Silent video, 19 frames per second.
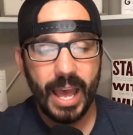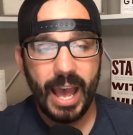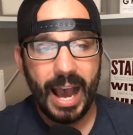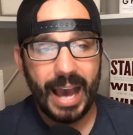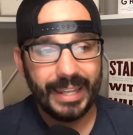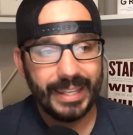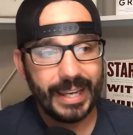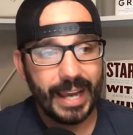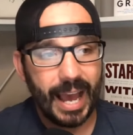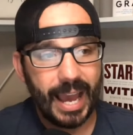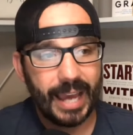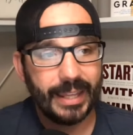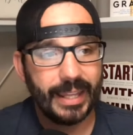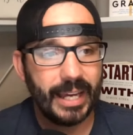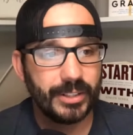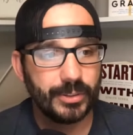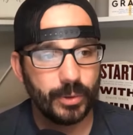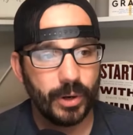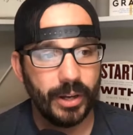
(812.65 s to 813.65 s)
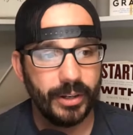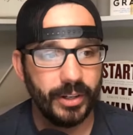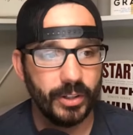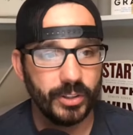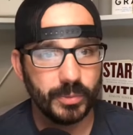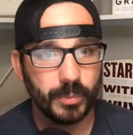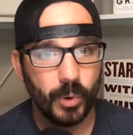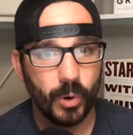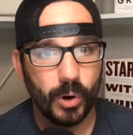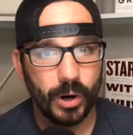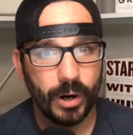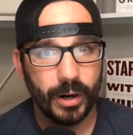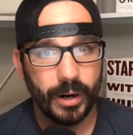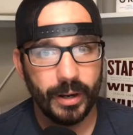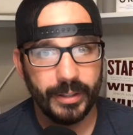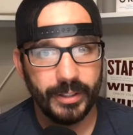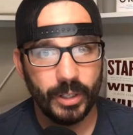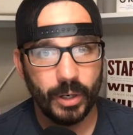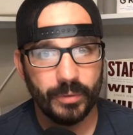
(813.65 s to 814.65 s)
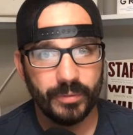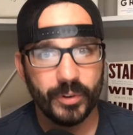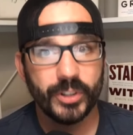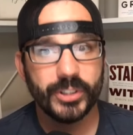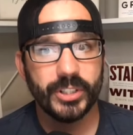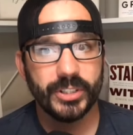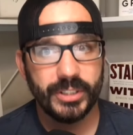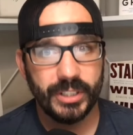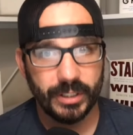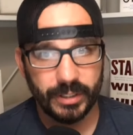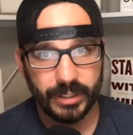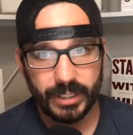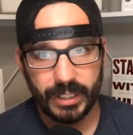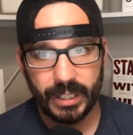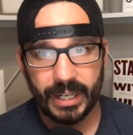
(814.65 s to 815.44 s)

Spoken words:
I think highlights Rondale's more, versatility.